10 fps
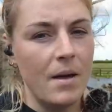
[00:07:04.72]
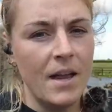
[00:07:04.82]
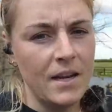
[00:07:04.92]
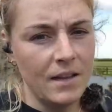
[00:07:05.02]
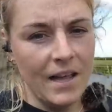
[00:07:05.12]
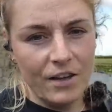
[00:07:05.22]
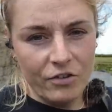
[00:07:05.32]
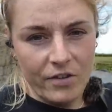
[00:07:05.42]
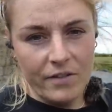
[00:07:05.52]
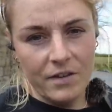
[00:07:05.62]
any
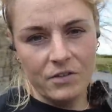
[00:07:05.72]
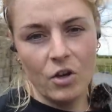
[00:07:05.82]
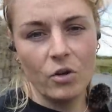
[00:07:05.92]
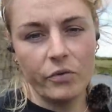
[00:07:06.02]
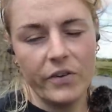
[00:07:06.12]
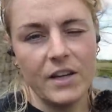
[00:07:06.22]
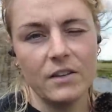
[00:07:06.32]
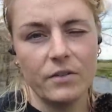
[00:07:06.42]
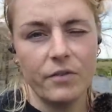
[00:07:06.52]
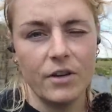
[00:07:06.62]
larger than this whole
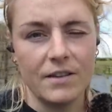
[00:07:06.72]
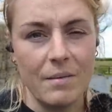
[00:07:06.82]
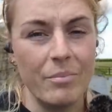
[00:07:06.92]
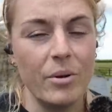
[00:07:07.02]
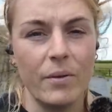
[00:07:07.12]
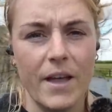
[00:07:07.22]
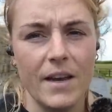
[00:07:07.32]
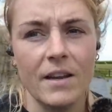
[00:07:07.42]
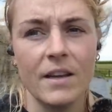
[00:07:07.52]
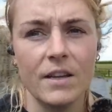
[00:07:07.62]
field, for example,
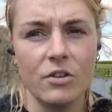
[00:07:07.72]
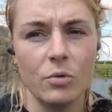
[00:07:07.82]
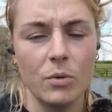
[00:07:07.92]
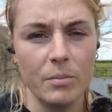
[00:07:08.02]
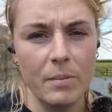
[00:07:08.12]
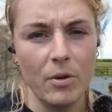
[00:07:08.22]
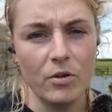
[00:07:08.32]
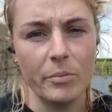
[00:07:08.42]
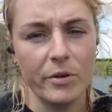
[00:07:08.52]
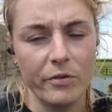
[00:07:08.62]
then it just wouldn't be
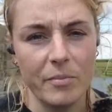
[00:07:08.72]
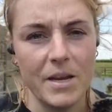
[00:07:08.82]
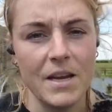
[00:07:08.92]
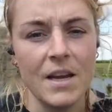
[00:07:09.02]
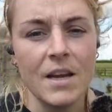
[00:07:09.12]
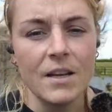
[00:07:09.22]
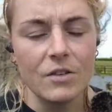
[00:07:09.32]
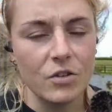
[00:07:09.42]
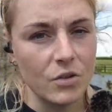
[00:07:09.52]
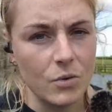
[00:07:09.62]
possible for me
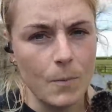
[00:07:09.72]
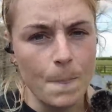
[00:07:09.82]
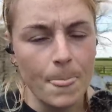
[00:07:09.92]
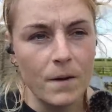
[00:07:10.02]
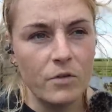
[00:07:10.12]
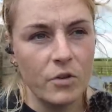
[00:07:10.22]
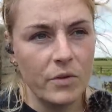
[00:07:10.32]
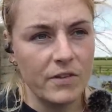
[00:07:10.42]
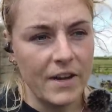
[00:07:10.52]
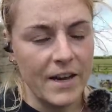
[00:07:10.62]
to do
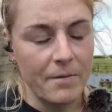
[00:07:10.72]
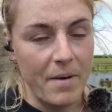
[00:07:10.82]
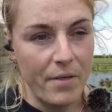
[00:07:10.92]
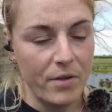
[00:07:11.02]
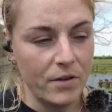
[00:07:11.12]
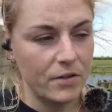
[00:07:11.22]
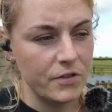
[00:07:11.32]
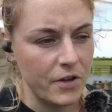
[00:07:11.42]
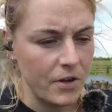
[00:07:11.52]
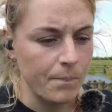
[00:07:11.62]
this kind of method.
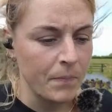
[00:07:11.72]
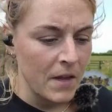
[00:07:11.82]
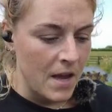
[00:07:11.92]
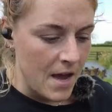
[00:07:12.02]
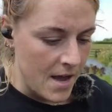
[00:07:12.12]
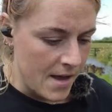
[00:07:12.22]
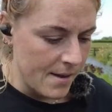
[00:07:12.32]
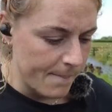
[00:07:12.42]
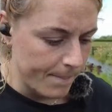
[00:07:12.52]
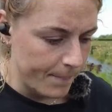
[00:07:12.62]
So
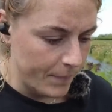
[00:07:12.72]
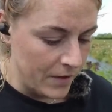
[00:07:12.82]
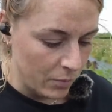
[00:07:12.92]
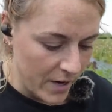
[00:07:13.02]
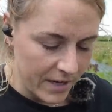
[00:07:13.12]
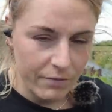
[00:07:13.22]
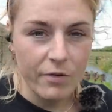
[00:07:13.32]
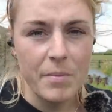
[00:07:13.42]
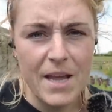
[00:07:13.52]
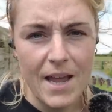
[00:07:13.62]
it's working
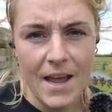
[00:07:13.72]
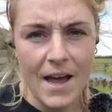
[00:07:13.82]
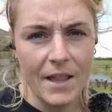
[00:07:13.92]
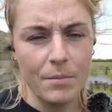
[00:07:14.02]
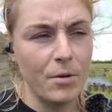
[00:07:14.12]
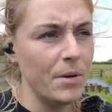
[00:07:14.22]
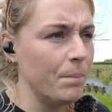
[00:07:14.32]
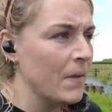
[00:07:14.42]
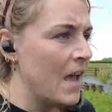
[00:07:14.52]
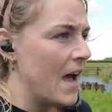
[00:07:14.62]
for me at the
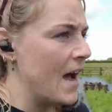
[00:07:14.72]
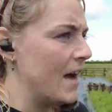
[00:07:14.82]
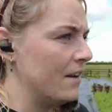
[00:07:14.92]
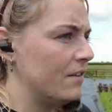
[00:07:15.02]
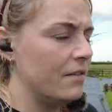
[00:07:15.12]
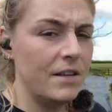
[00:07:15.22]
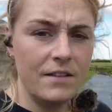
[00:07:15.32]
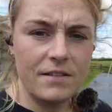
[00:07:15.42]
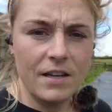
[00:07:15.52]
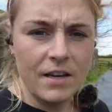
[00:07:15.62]
moment. And
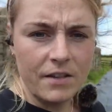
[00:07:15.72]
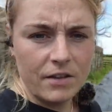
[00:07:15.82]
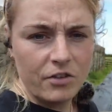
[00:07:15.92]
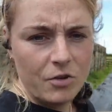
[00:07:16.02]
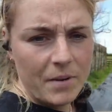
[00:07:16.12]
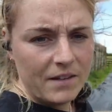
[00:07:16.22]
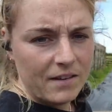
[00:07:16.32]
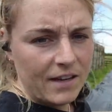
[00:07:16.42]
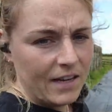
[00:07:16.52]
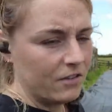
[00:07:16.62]
this, the two beds
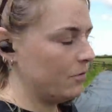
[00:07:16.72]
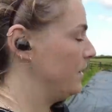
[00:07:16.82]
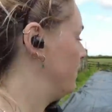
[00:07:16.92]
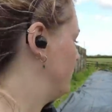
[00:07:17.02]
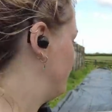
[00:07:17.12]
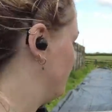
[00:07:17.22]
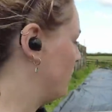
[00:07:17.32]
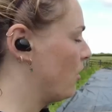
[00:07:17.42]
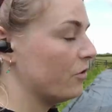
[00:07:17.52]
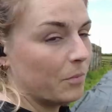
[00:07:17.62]
that are next to it, there's some
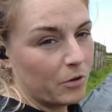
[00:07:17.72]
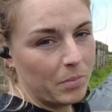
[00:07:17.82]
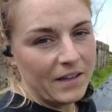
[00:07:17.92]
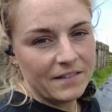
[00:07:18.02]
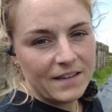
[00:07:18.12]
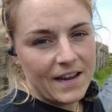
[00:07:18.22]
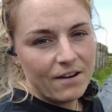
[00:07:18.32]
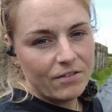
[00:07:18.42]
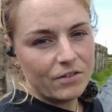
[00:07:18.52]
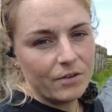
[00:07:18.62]
cosmos planted
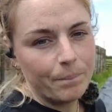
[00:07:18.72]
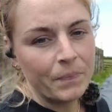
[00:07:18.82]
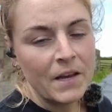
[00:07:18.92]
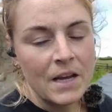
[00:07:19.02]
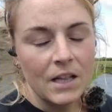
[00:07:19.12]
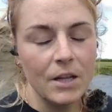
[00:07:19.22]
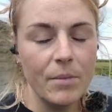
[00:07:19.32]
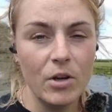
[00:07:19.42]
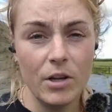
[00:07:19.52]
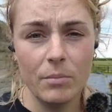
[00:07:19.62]
here and some
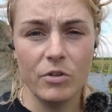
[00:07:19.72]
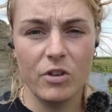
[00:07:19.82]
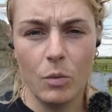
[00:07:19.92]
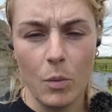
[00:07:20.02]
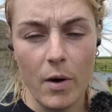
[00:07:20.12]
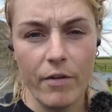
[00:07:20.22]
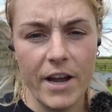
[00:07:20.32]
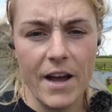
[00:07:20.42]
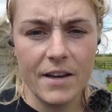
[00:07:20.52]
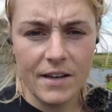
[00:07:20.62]
Limonium
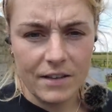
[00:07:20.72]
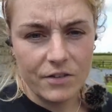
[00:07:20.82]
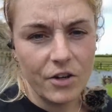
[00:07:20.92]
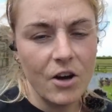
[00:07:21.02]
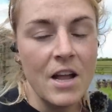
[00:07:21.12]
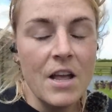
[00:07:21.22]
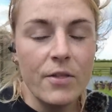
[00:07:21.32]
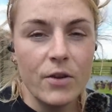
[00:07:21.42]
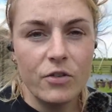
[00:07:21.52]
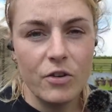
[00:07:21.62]
suawarii next door.
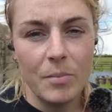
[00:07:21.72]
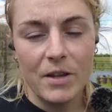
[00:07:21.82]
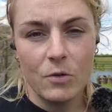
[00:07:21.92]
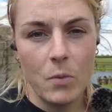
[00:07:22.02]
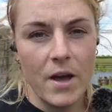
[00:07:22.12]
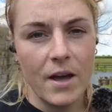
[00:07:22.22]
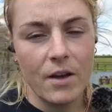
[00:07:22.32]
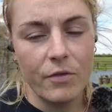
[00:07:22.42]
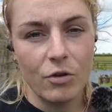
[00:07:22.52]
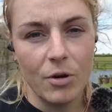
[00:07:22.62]
Those two beds were
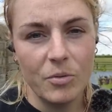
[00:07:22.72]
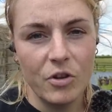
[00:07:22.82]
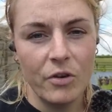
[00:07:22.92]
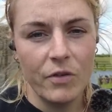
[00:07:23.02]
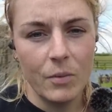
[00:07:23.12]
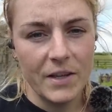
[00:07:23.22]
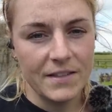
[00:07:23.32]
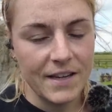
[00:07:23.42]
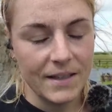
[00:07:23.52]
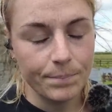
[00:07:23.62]
cover cropped over the
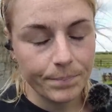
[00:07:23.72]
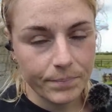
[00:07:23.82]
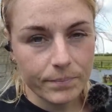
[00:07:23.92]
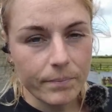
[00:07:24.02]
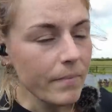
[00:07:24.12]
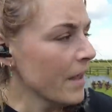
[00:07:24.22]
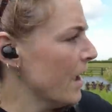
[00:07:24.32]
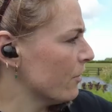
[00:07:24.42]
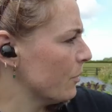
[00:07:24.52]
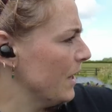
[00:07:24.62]
winter,
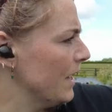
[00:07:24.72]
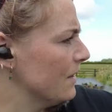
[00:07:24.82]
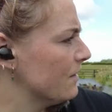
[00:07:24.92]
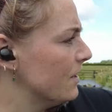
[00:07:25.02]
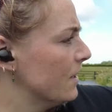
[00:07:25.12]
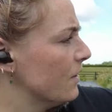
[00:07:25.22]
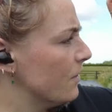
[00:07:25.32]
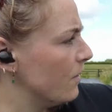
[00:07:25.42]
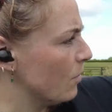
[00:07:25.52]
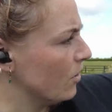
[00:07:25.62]
as well as
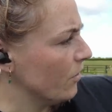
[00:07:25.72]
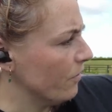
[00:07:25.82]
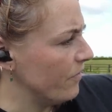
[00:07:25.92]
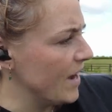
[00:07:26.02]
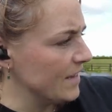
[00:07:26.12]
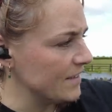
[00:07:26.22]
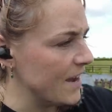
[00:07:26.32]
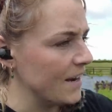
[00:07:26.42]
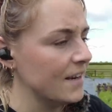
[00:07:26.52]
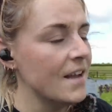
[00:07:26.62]
the one on the far
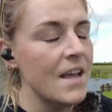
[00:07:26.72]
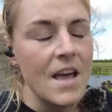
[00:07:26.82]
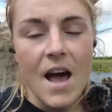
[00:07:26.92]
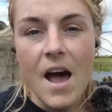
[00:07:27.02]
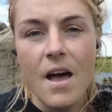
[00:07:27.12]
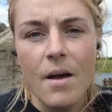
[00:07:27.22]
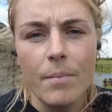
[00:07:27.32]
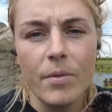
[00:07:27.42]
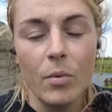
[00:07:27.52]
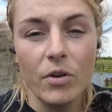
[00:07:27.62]
side.
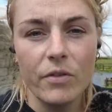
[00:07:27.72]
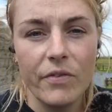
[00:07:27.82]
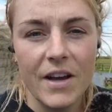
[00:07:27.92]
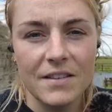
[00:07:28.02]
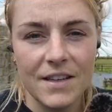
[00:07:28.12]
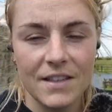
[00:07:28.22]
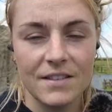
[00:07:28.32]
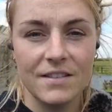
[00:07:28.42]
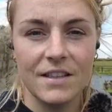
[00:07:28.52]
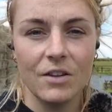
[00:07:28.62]
The one on the far side has
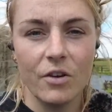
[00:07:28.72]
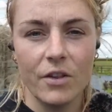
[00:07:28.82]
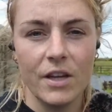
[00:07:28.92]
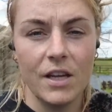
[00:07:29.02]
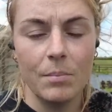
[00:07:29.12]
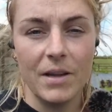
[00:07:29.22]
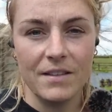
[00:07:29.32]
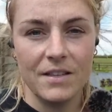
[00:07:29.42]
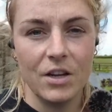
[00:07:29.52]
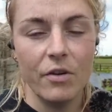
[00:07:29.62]
still got the
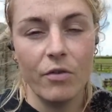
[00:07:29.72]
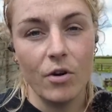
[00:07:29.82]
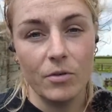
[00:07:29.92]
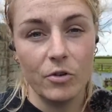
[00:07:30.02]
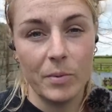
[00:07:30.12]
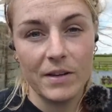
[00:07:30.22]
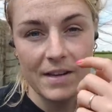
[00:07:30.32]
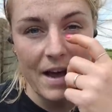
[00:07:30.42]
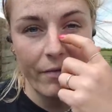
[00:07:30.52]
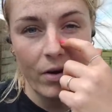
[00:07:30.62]
plastic cover on, just because I
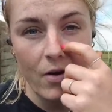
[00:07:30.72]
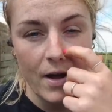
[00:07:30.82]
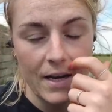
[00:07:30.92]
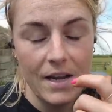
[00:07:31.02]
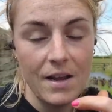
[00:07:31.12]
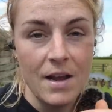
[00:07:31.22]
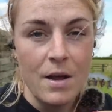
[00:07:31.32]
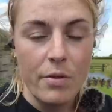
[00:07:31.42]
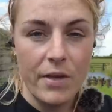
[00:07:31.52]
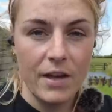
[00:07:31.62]
haven't got
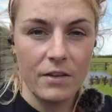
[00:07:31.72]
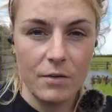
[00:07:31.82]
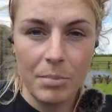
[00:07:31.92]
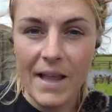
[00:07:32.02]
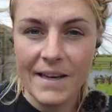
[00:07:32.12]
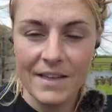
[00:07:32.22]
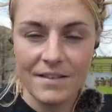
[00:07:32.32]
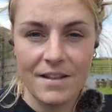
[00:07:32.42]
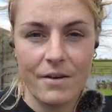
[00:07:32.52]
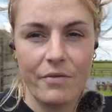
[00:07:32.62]
anything to plant
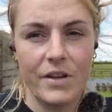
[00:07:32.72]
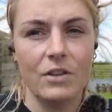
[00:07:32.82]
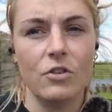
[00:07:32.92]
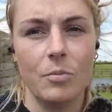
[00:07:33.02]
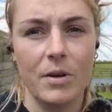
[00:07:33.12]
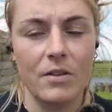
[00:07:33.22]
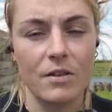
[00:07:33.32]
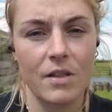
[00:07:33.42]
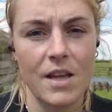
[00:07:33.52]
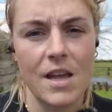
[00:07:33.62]
into that field, just because
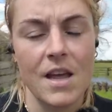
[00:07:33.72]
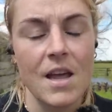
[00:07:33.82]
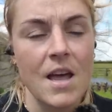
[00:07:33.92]
of the